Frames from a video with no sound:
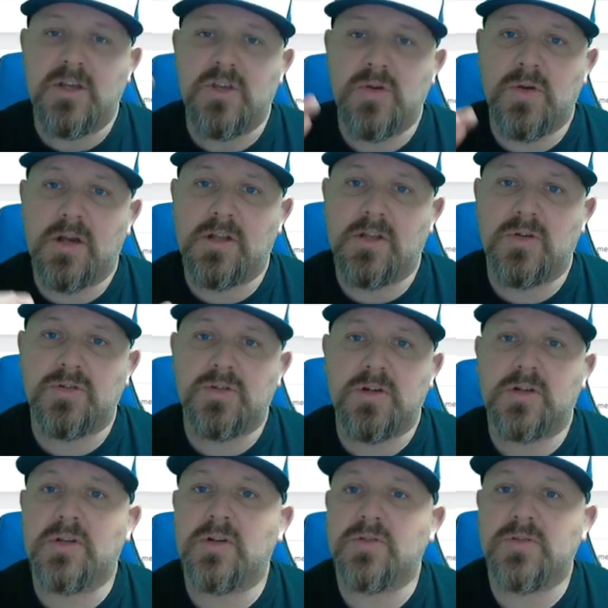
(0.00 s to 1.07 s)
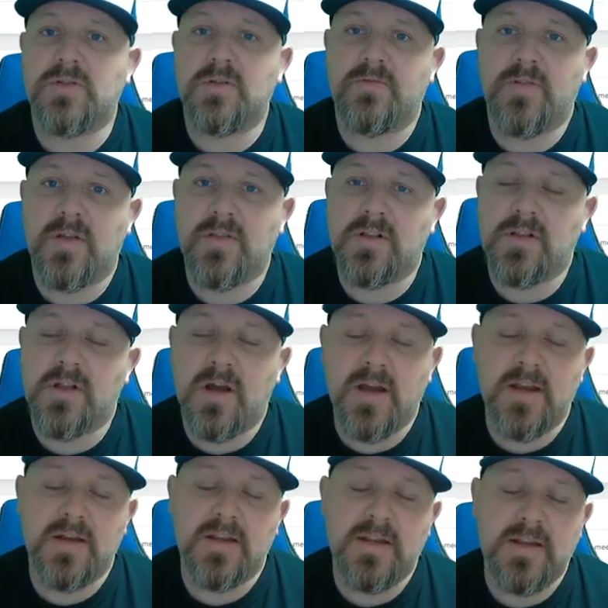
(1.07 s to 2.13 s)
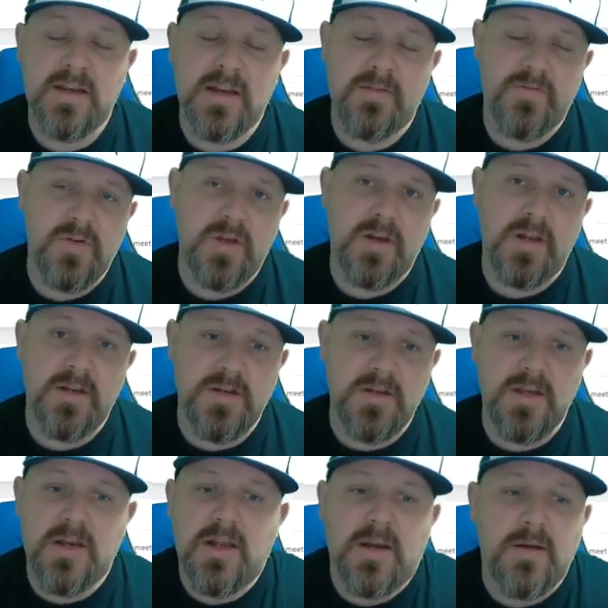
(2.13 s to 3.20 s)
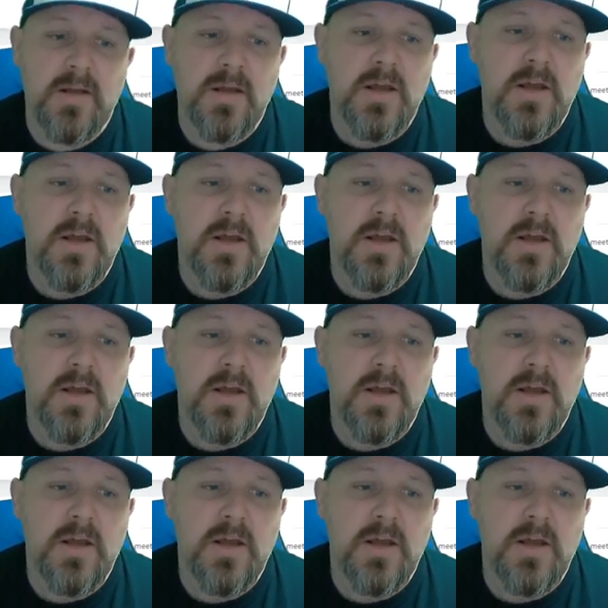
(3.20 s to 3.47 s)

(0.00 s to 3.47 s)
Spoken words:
you get closer and closer to the front of the line, and if you get in, you get in.